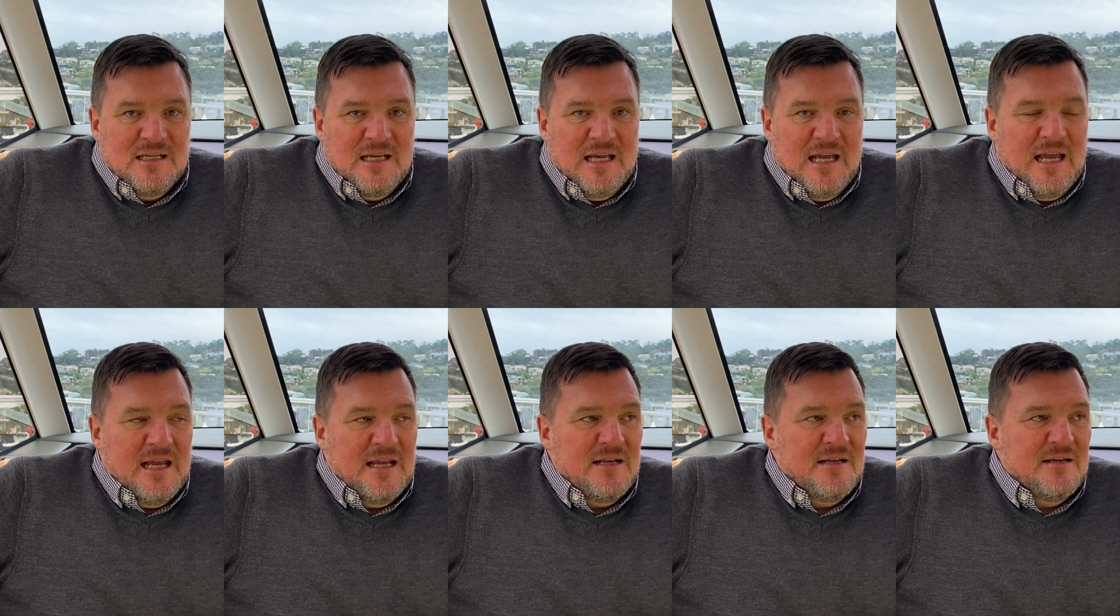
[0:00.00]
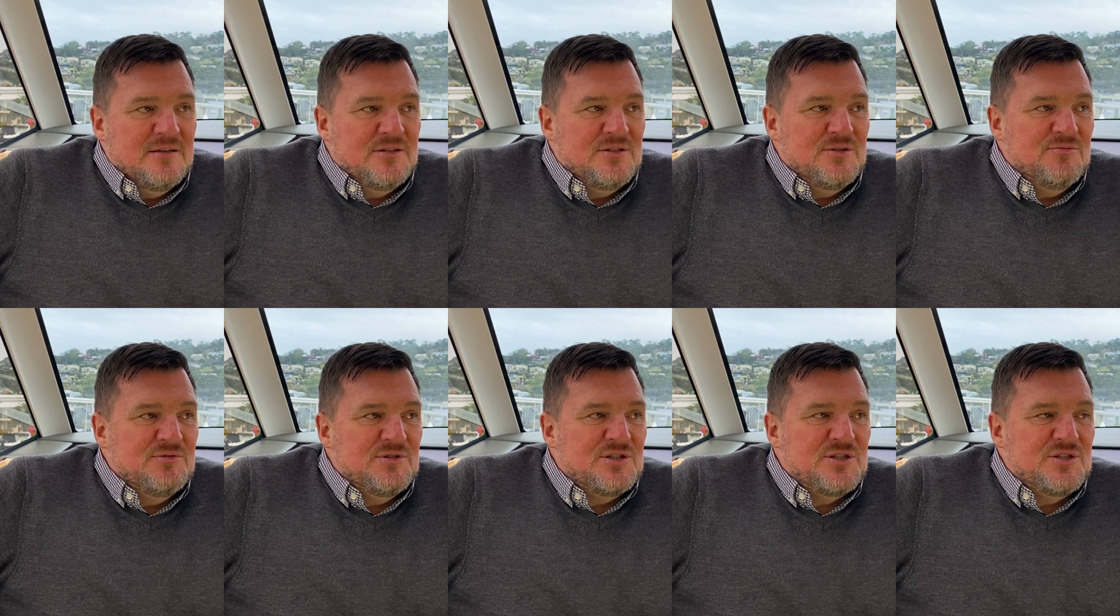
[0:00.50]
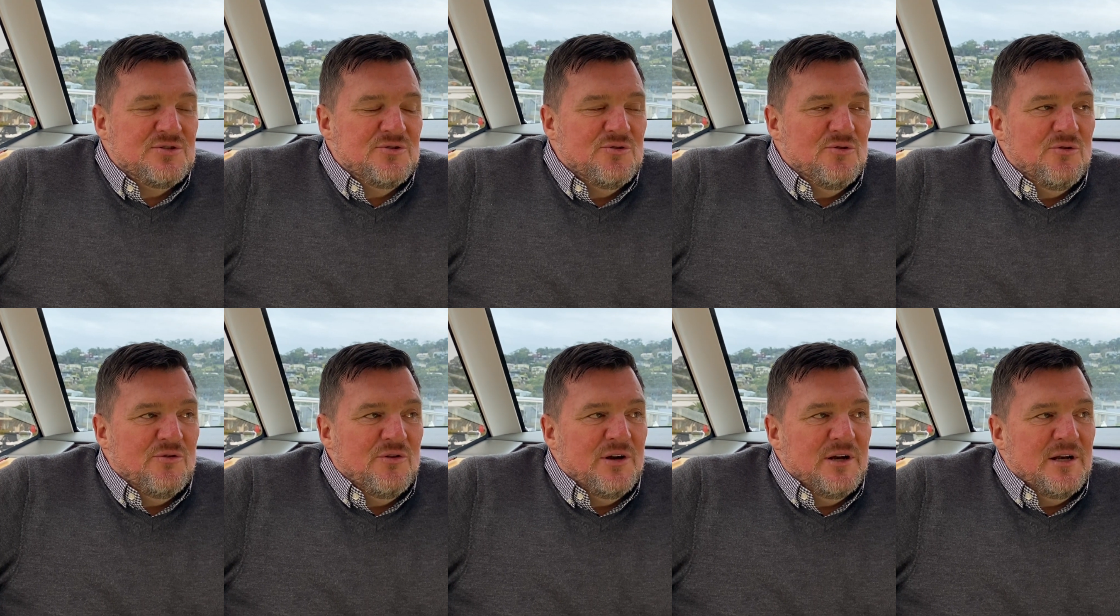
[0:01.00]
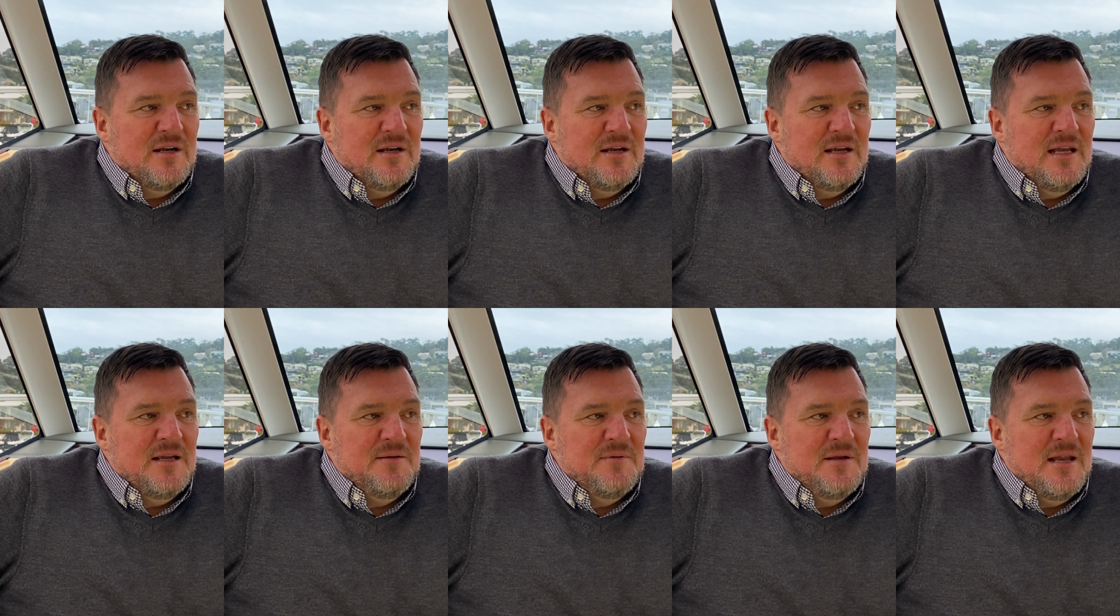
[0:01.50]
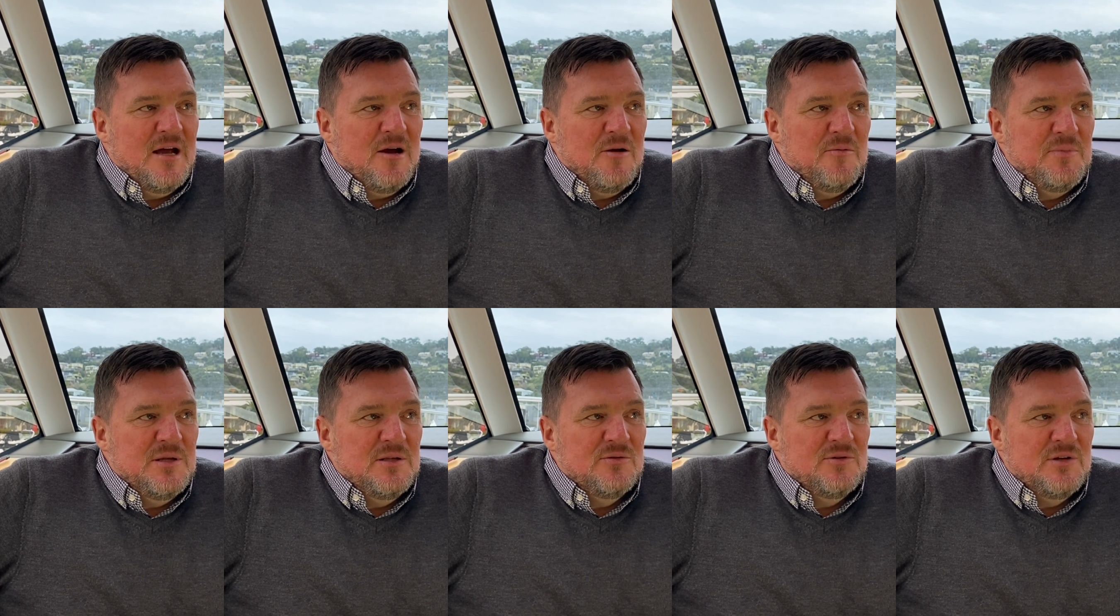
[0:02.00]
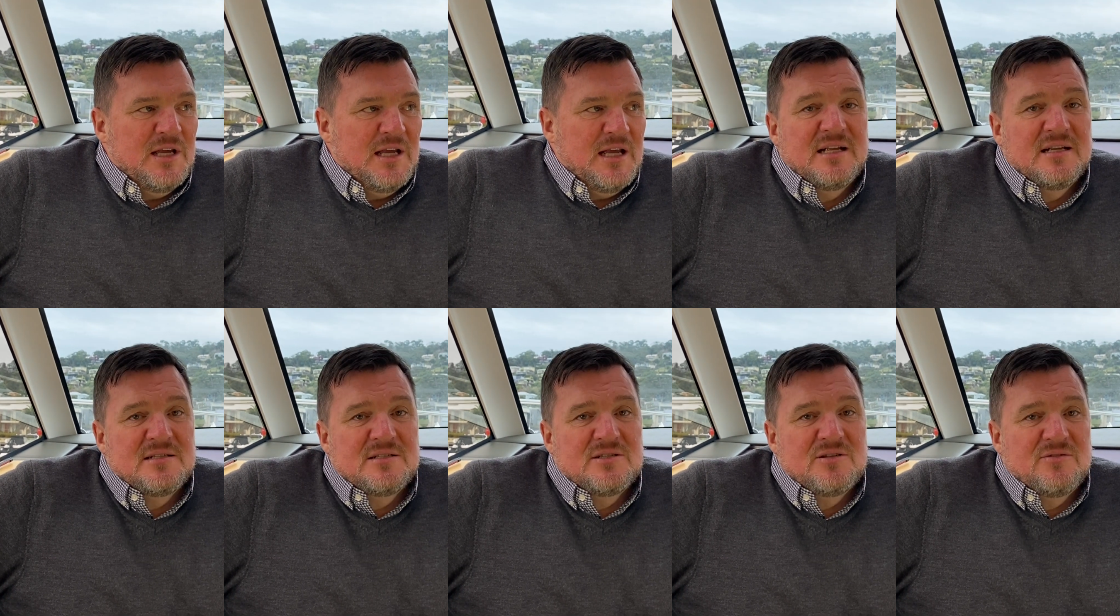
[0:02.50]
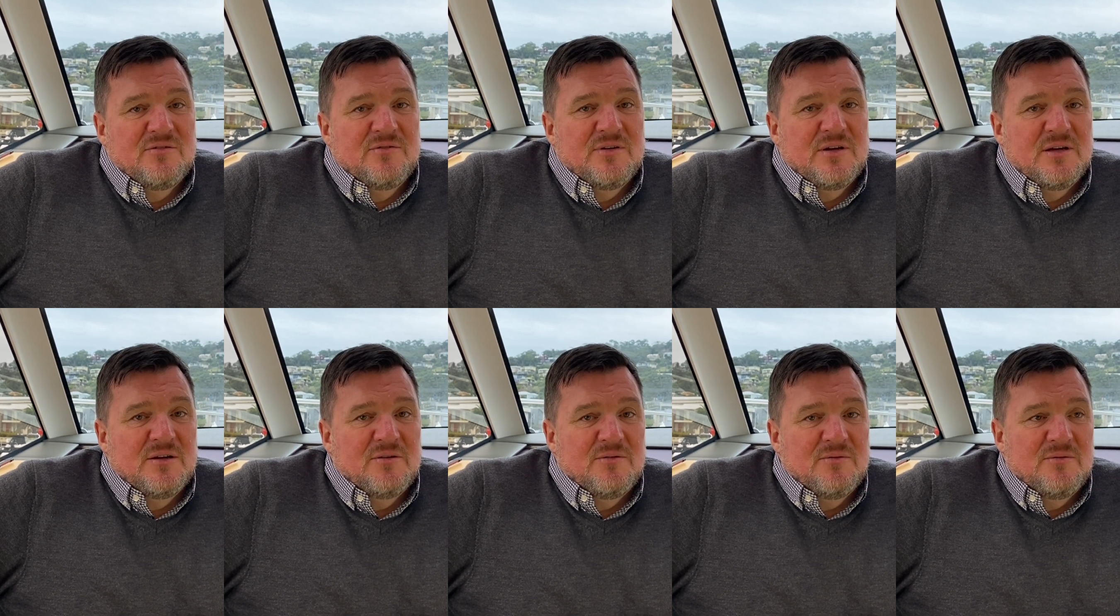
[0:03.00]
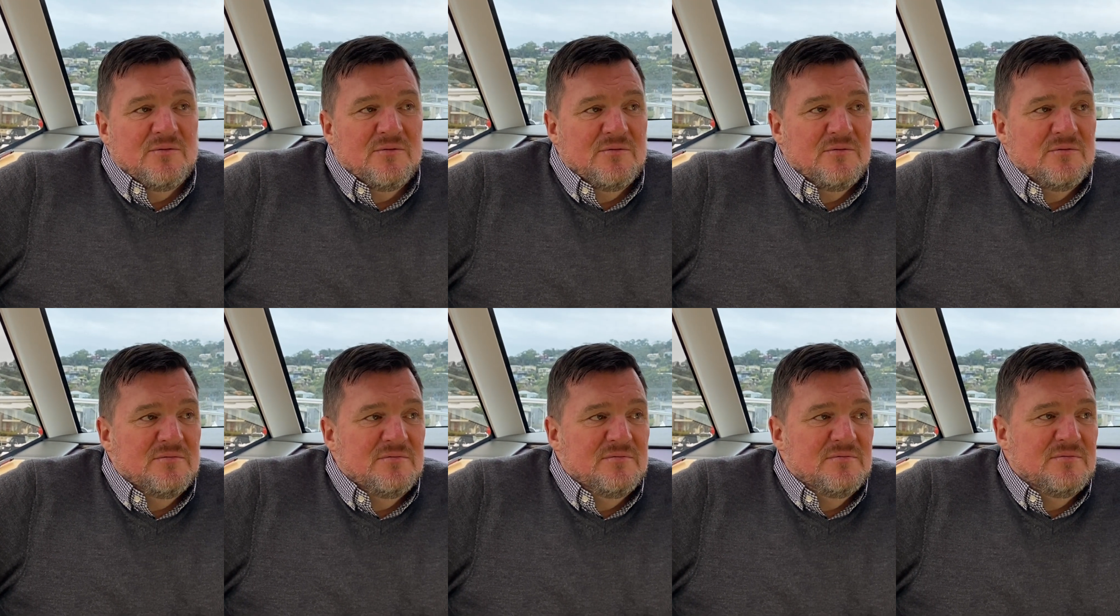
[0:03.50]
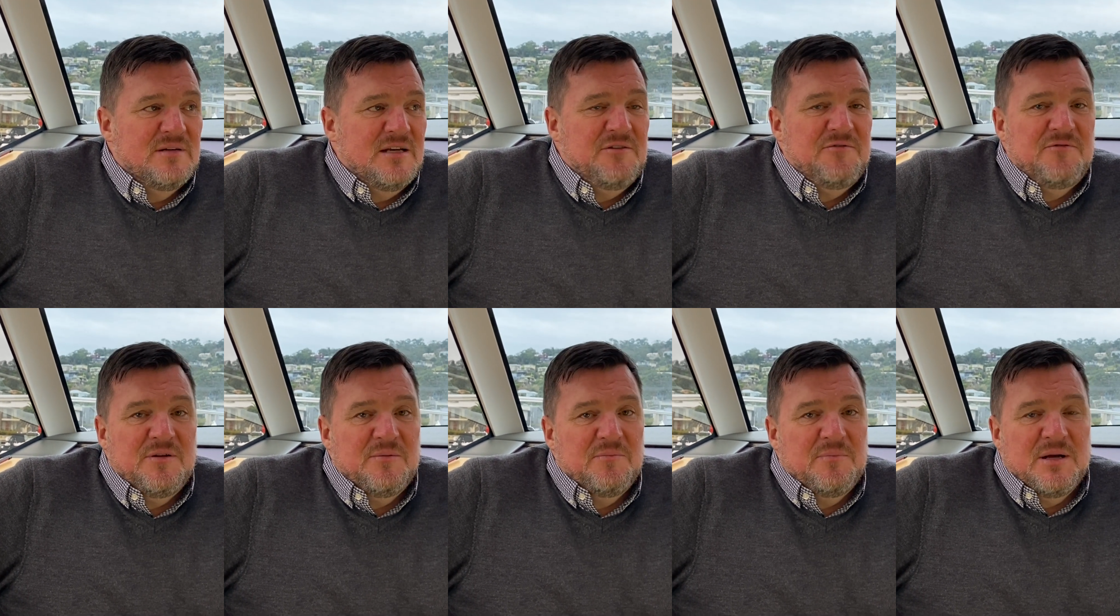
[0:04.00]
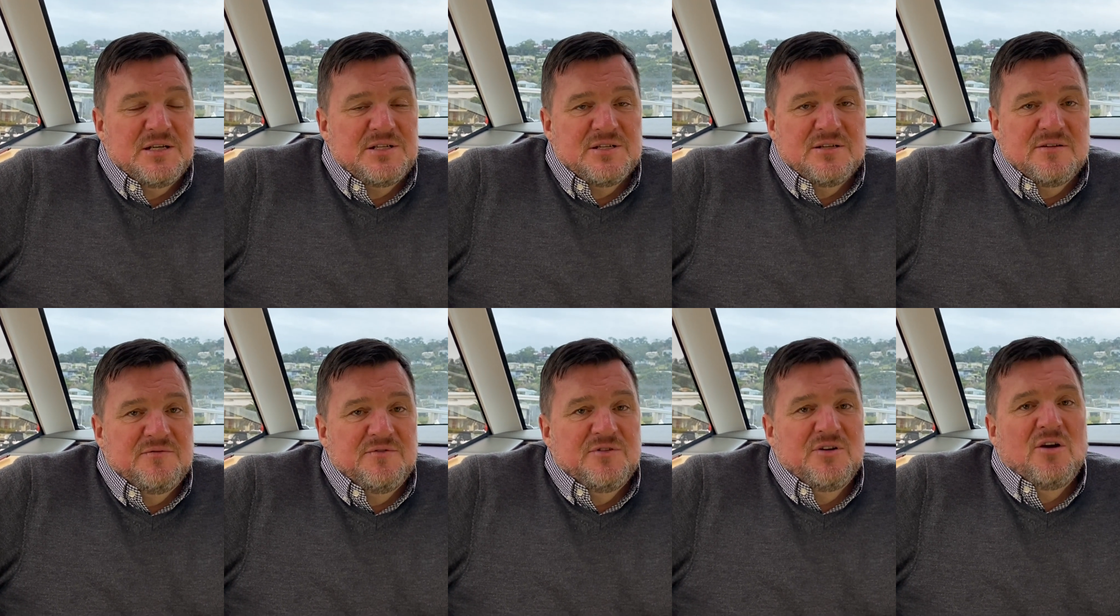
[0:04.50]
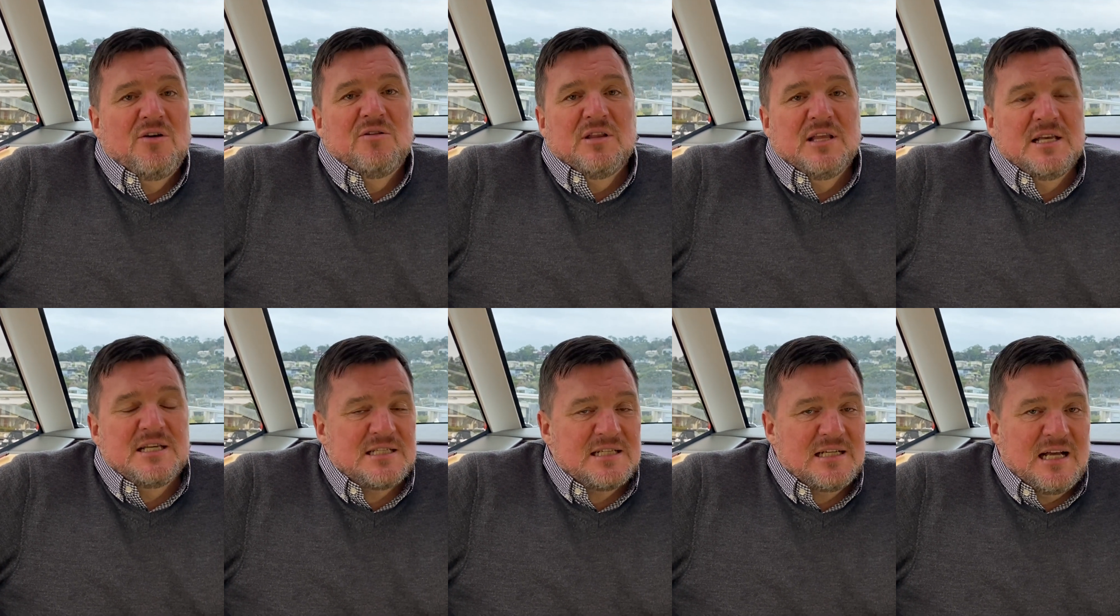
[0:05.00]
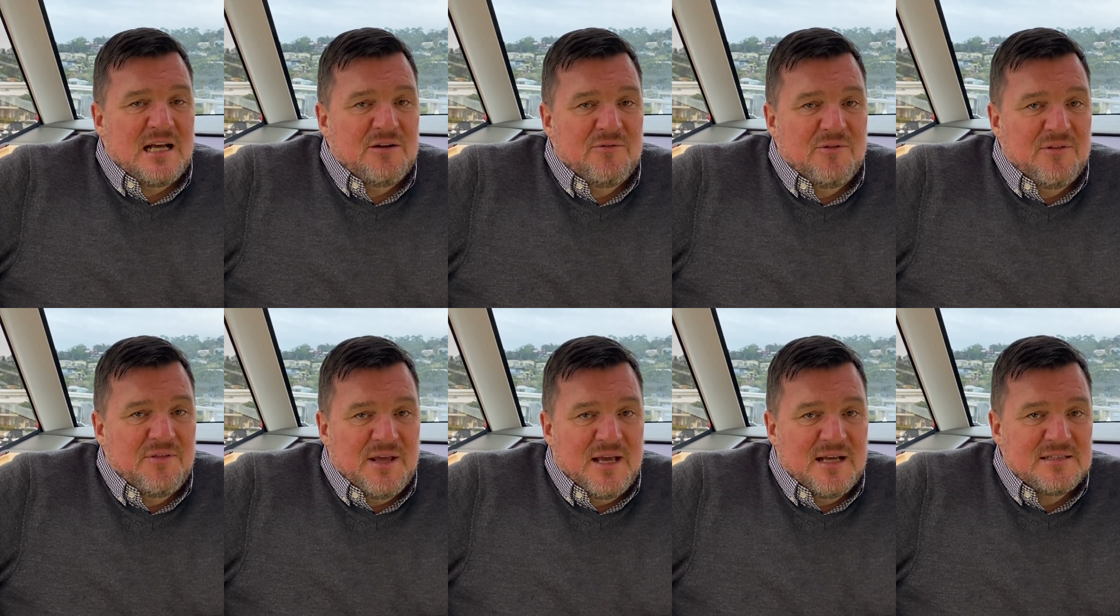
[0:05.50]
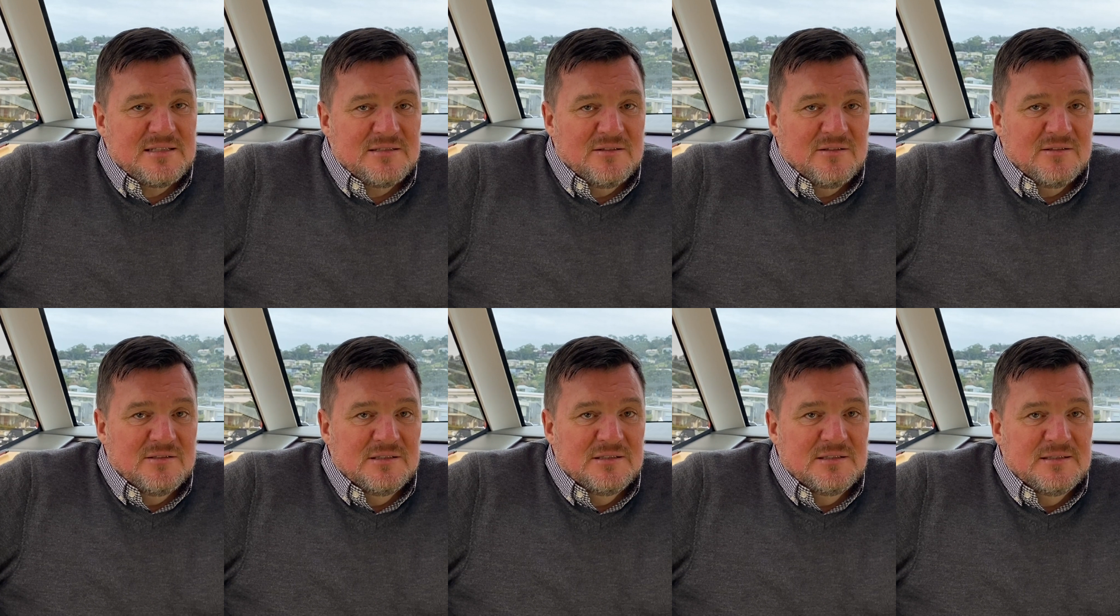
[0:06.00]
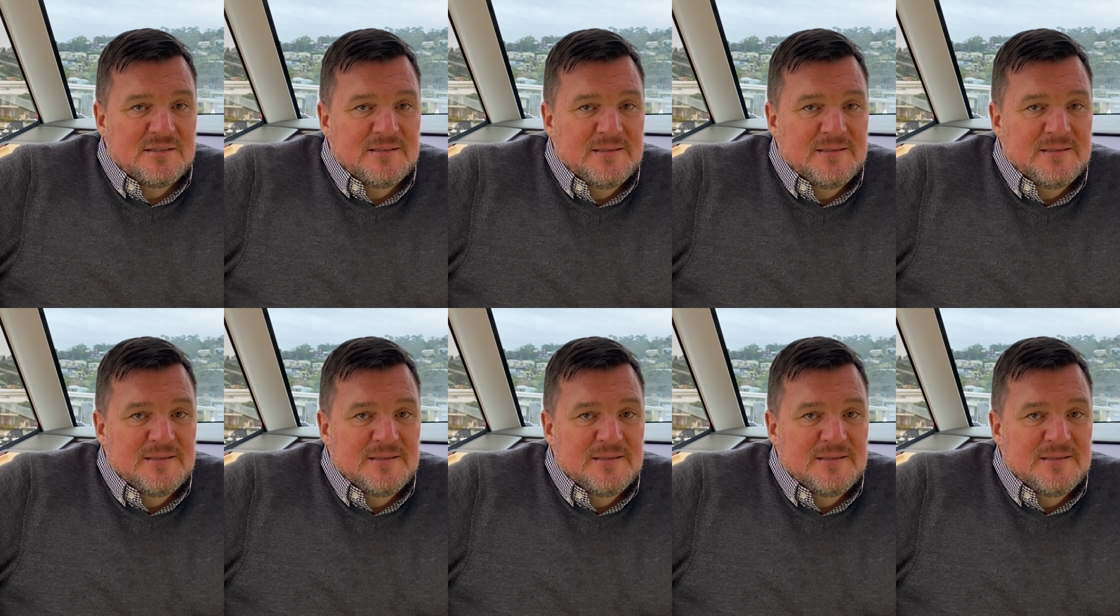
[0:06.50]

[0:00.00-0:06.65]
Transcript: And to restore it, he'd now be looking at sort of a refit budget of no less than $100,000.